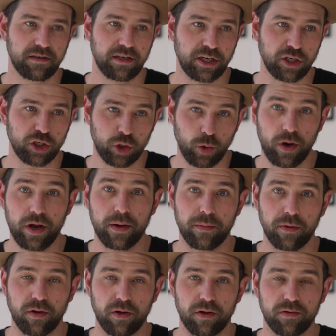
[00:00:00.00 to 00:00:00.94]

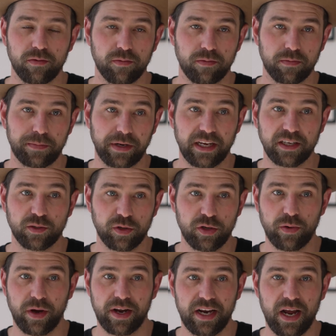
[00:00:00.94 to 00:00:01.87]
enjoyable because
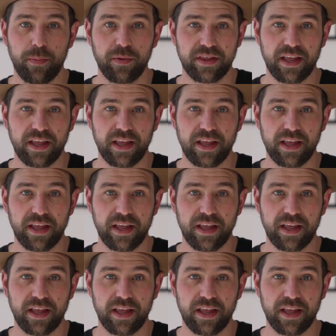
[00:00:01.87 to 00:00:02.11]
when you end up